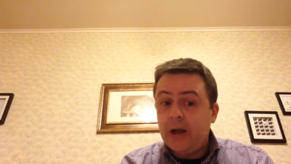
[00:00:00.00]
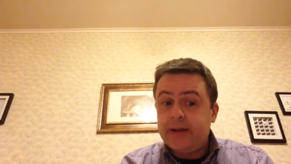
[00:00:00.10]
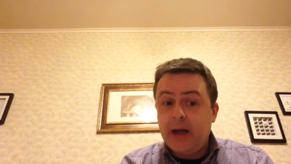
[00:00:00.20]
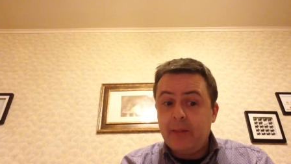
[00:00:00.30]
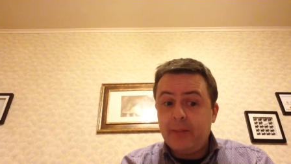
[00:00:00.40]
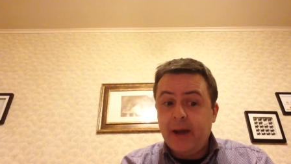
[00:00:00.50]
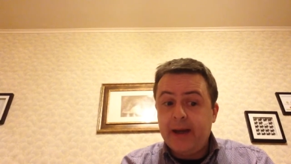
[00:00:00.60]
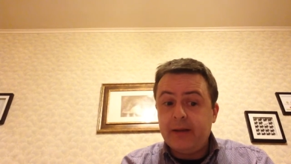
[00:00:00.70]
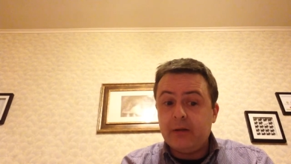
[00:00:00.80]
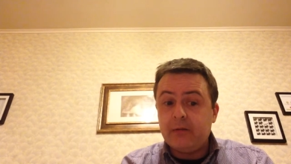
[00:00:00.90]

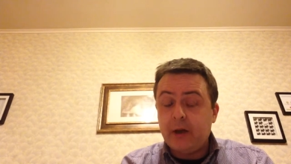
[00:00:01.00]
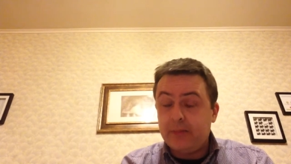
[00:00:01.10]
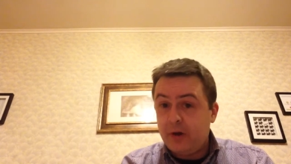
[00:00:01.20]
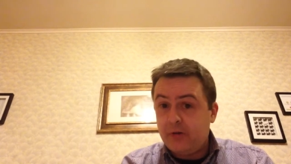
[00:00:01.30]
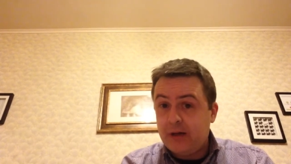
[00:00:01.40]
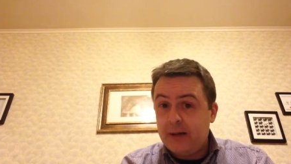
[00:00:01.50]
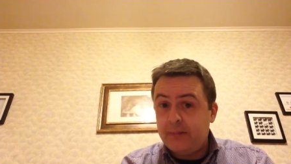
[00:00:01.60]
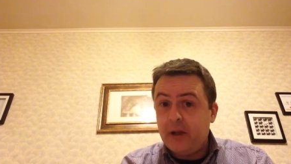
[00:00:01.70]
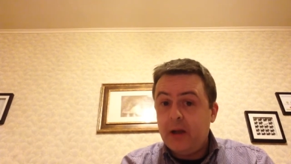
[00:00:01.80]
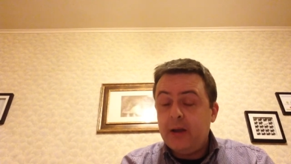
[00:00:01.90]
campaign
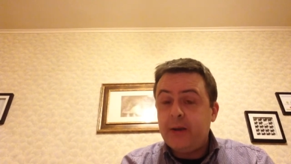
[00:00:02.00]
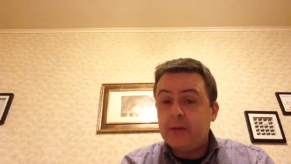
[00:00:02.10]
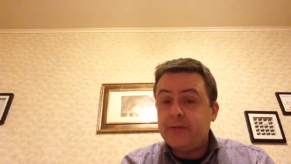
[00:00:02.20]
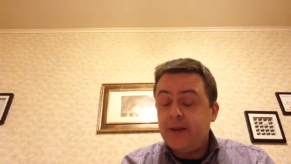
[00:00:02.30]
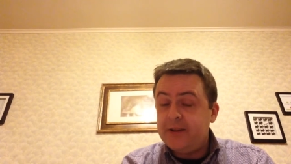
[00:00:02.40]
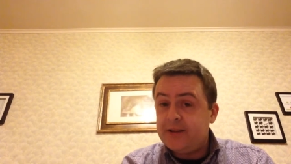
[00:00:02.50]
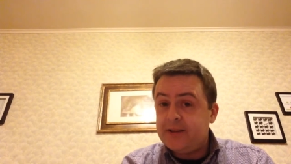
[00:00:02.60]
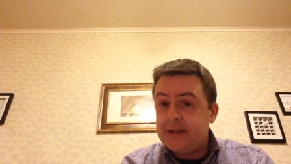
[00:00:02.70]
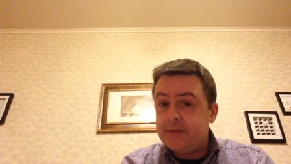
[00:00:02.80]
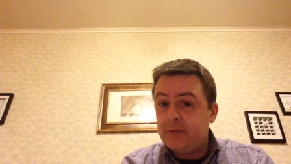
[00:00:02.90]
programme that was very
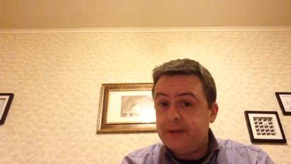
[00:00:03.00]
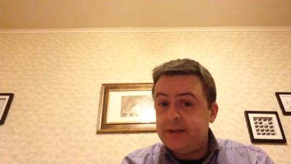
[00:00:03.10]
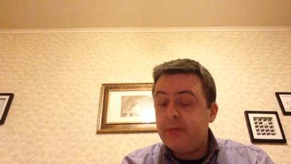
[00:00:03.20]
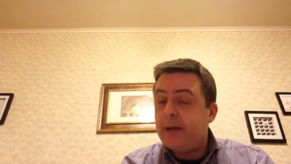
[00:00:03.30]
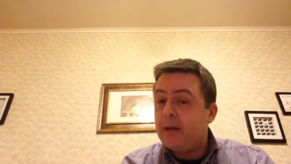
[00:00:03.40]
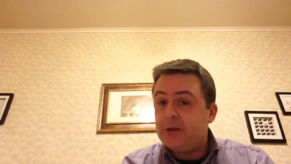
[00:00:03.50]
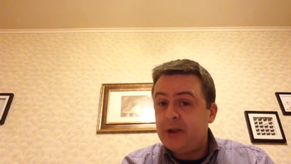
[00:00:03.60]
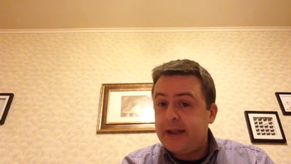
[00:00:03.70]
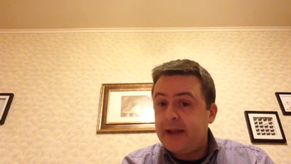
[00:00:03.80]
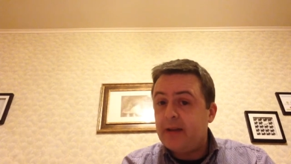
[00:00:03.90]
successful recently, where they were
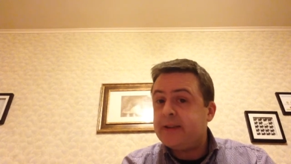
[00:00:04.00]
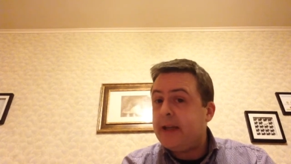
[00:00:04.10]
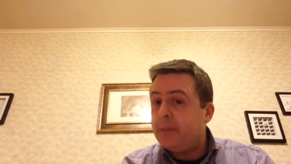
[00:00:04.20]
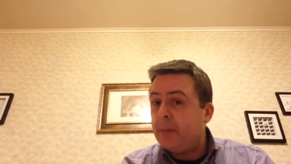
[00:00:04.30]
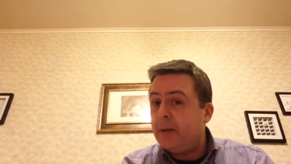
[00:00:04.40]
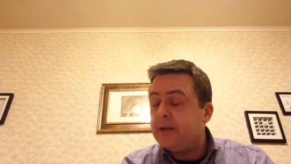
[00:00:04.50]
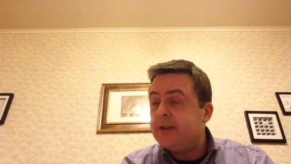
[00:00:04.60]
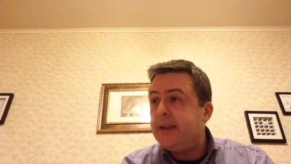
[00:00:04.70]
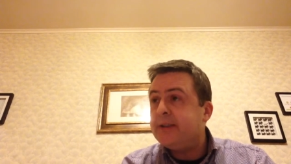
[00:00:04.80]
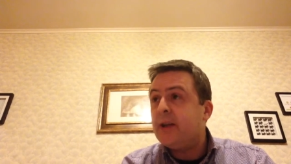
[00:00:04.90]
checking out its
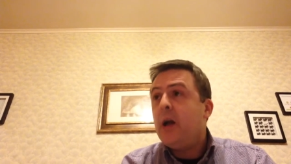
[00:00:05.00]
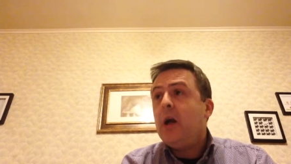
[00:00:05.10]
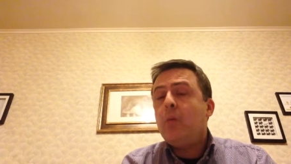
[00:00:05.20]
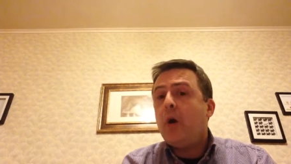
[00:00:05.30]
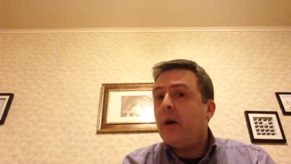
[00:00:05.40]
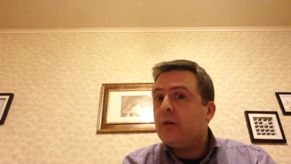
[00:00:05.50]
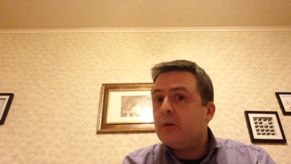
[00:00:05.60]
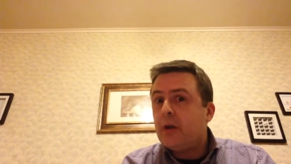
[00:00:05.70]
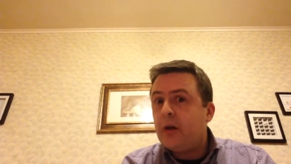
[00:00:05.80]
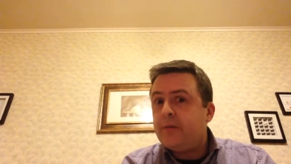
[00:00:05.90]
capabilities, what it
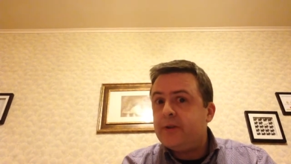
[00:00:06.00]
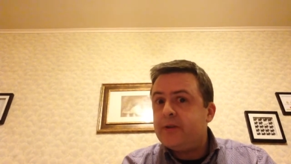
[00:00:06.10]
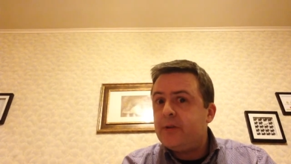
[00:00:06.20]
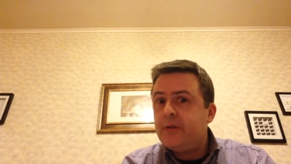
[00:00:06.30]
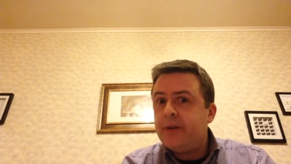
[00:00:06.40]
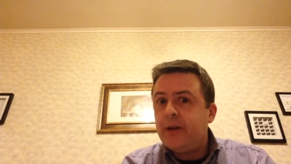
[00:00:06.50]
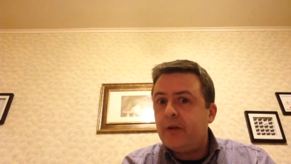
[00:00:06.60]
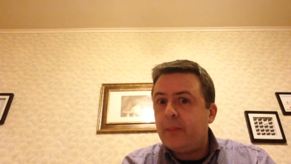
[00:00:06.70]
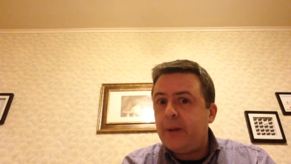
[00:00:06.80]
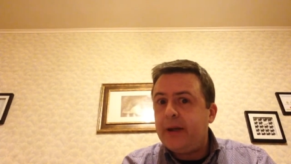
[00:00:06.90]
could offer to the
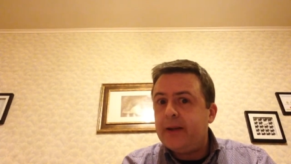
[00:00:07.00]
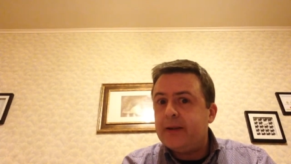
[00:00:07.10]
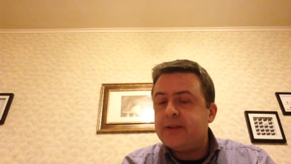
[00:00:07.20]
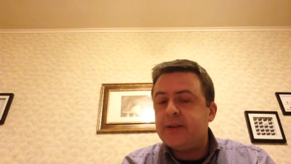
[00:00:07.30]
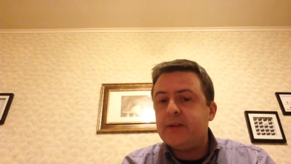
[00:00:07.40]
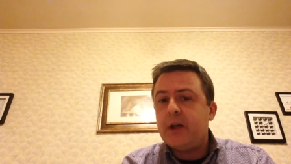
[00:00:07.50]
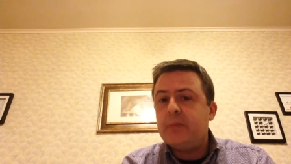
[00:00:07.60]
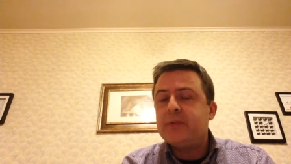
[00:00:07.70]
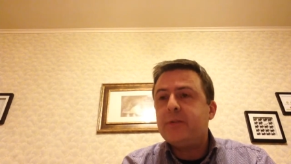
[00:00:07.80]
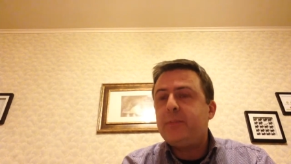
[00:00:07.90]
Europeans in
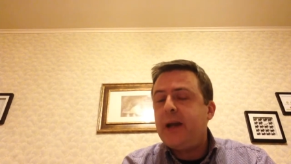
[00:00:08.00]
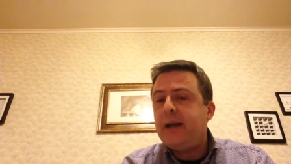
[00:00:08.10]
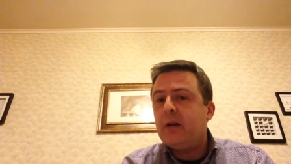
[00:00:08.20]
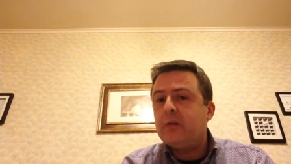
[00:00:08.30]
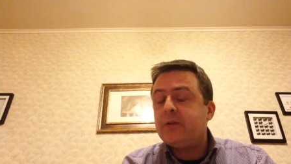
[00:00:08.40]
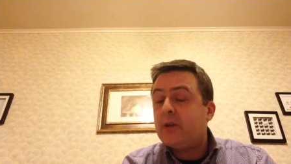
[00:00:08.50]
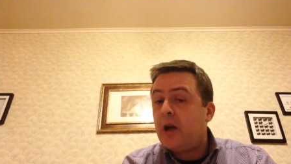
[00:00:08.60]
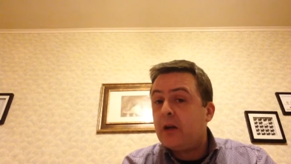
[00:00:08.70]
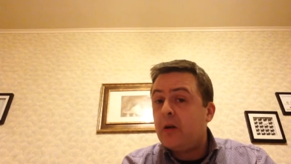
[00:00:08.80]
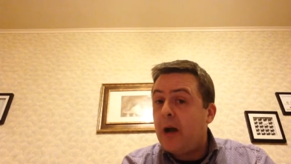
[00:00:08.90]
terms of payload for
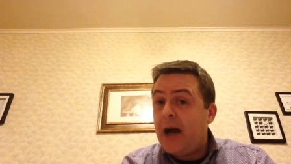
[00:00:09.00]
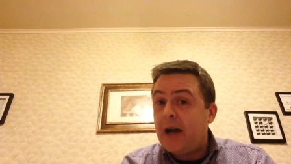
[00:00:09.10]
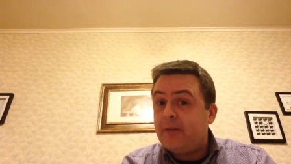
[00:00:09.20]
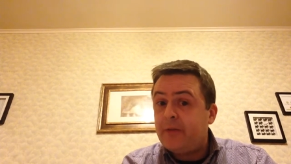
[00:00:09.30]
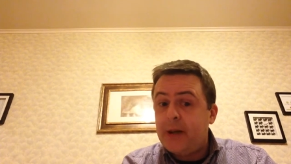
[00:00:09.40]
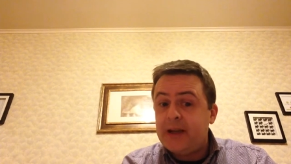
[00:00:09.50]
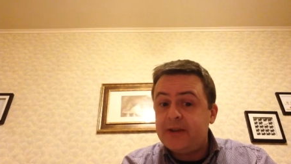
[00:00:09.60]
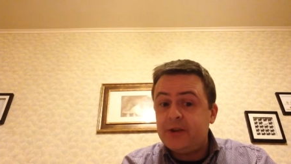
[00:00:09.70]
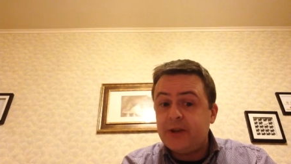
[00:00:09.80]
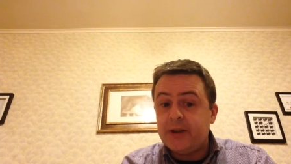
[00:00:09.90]
cargo and for
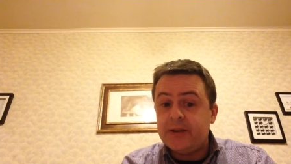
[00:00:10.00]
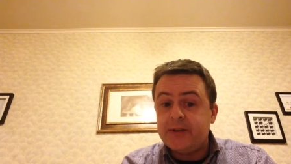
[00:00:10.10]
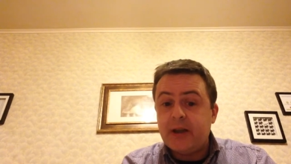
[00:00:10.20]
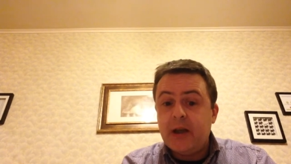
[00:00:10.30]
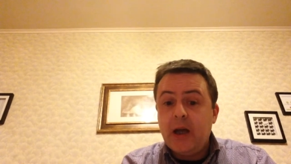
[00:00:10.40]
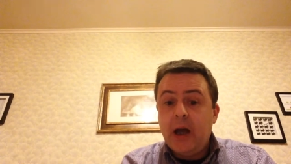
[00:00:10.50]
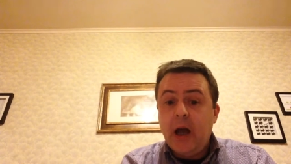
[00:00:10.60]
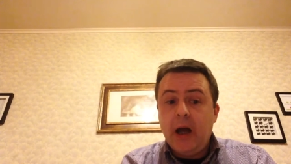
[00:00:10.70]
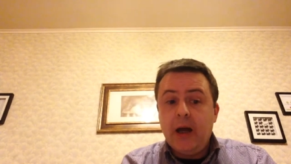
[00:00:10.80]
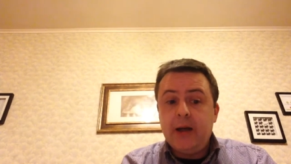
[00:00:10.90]
passengers.
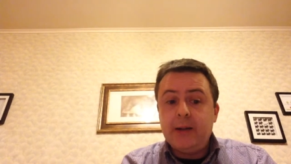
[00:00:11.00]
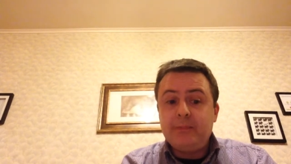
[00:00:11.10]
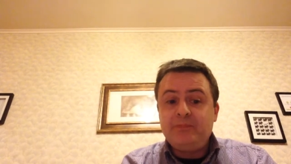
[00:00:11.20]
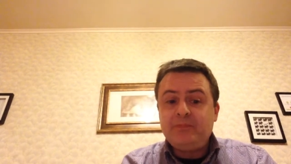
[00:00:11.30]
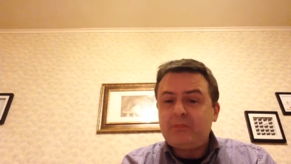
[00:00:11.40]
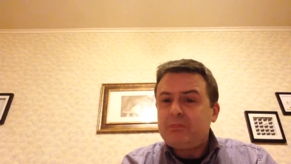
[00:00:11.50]
And